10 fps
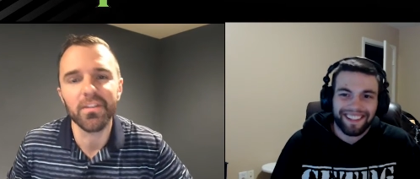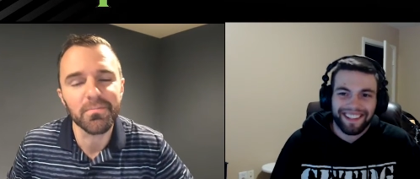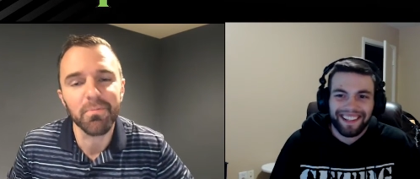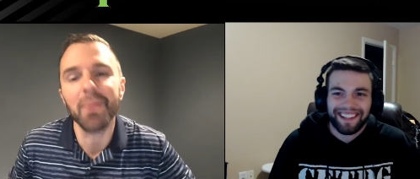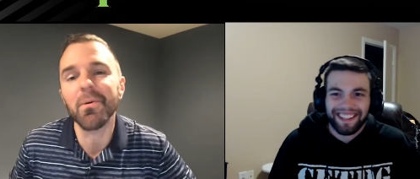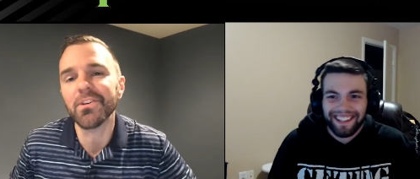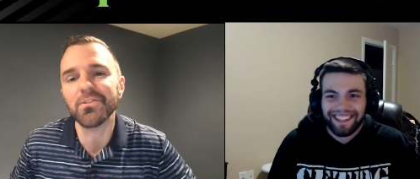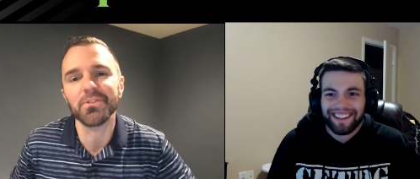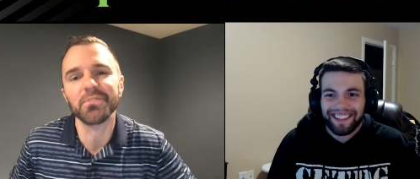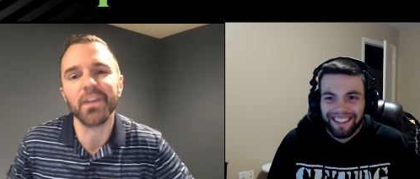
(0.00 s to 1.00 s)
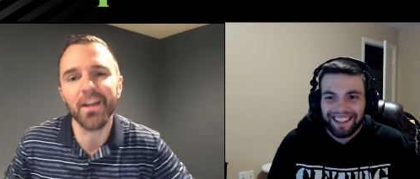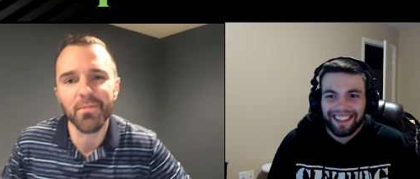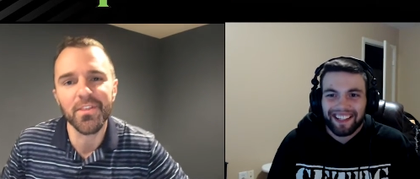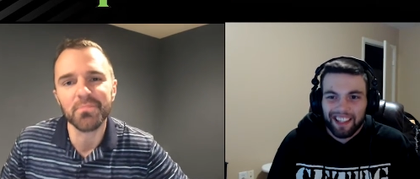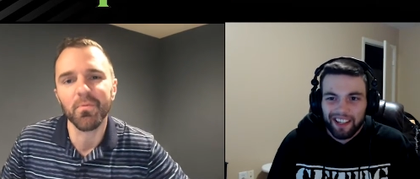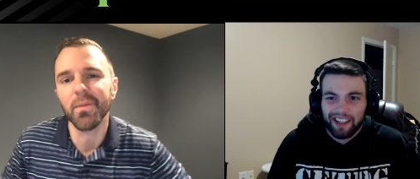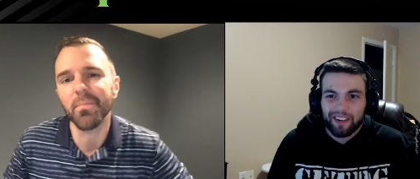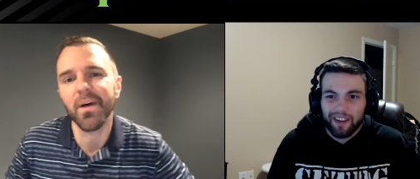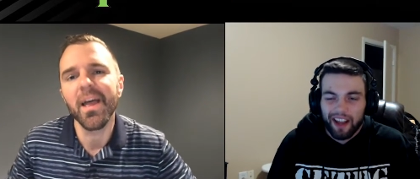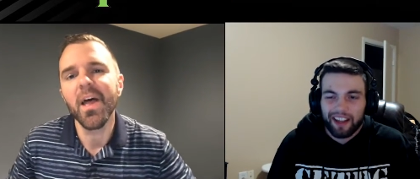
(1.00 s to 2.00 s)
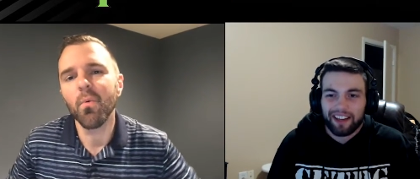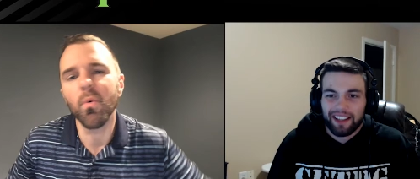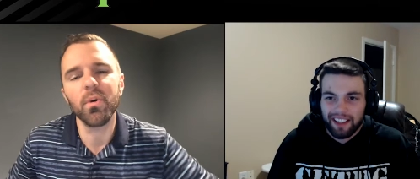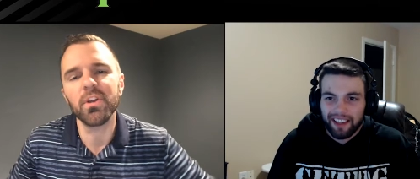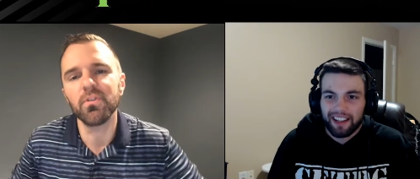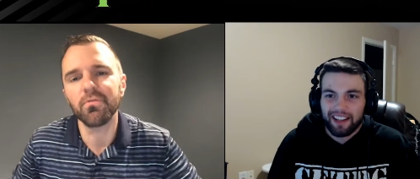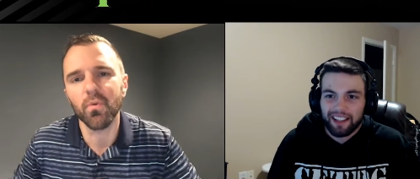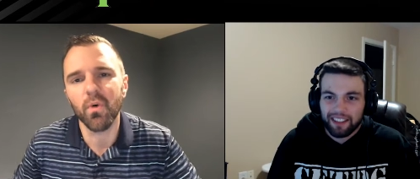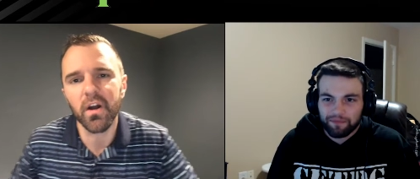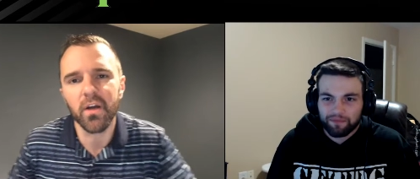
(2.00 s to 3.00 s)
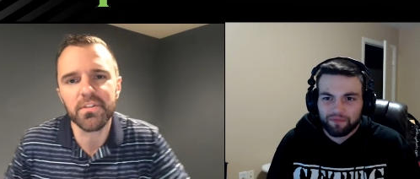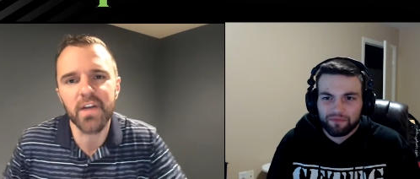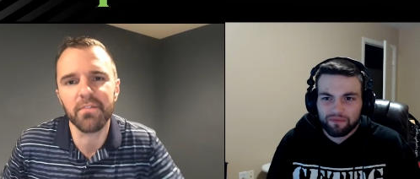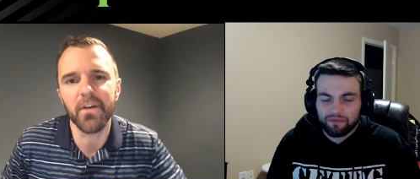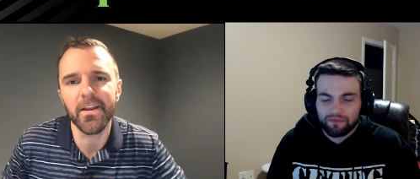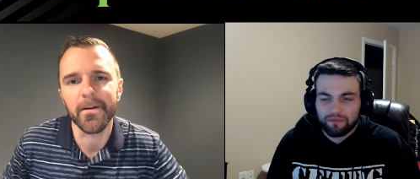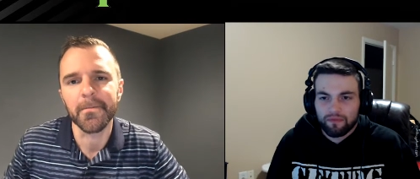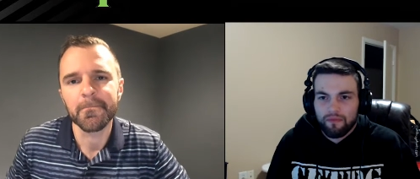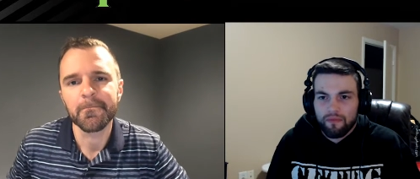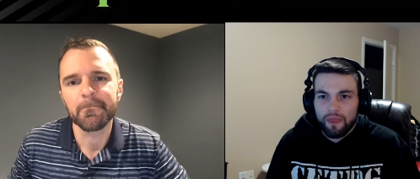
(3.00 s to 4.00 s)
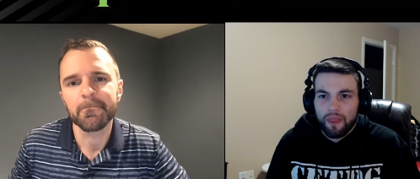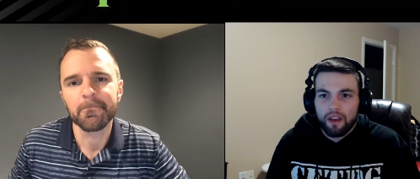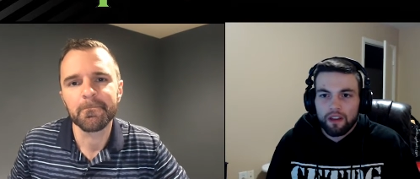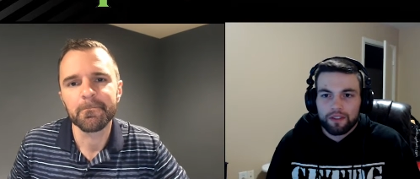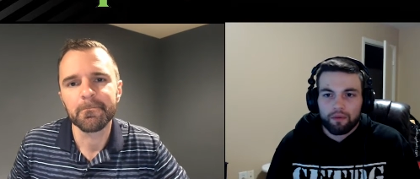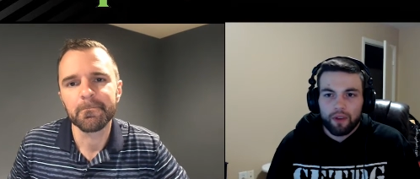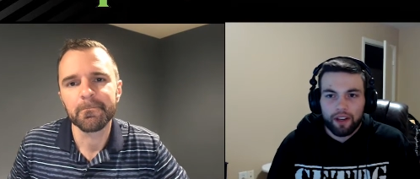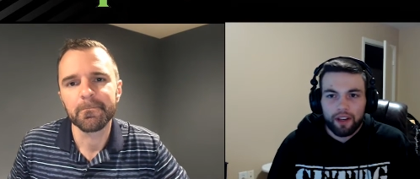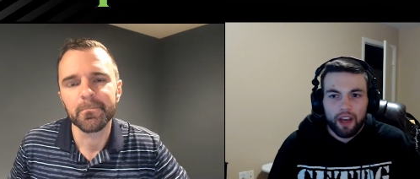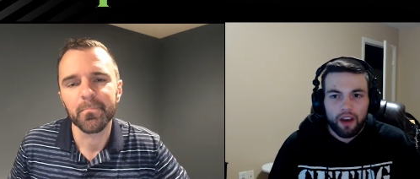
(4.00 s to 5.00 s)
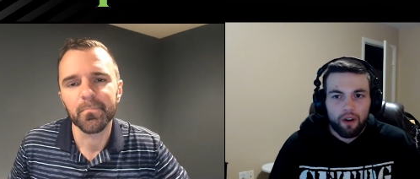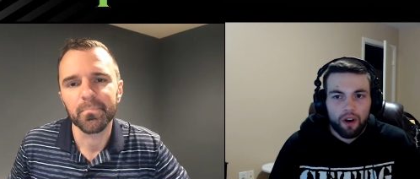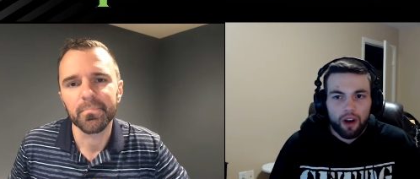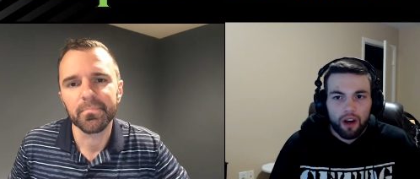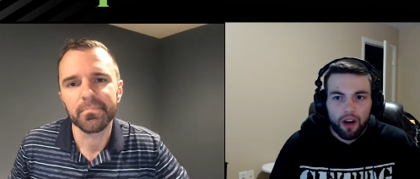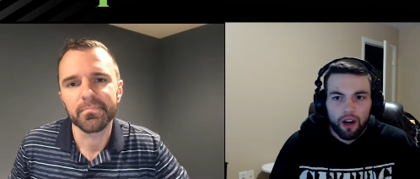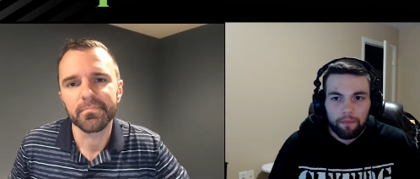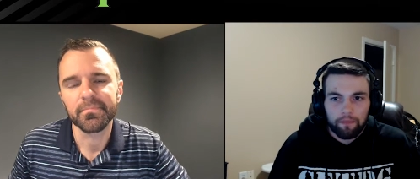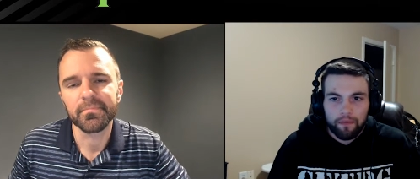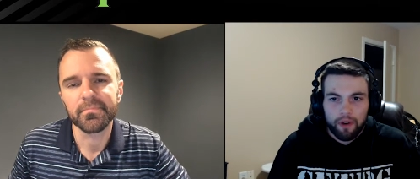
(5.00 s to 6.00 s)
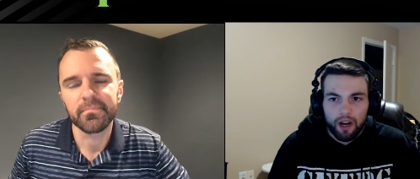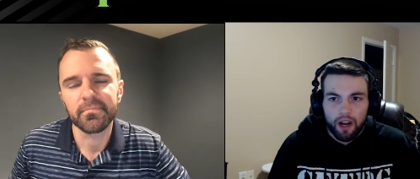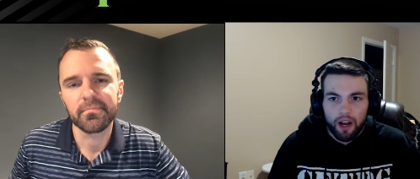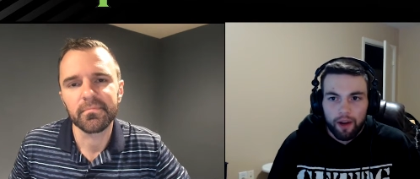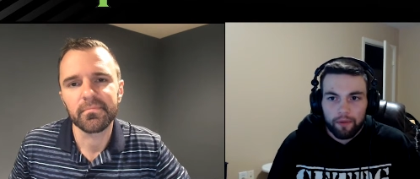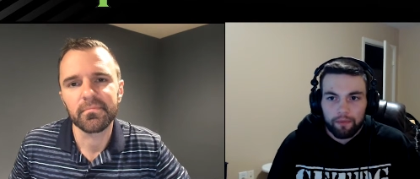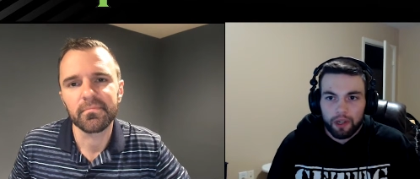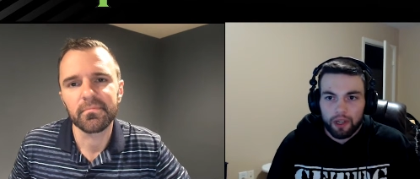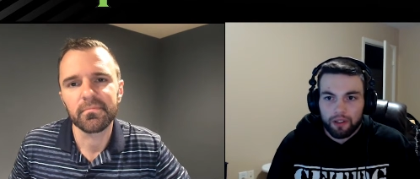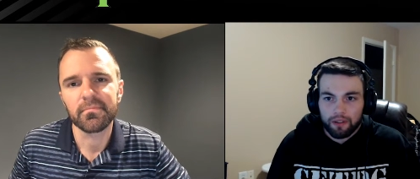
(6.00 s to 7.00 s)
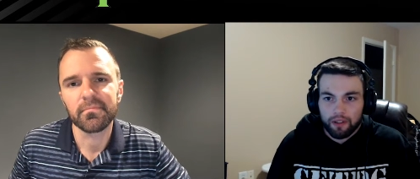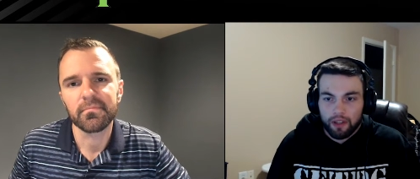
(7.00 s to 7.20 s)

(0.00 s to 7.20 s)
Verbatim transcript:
Speaker 1: primary source of income at this point, but what do you do for work outside of fighting? So
Speaker 2: right now, um, I'm uh,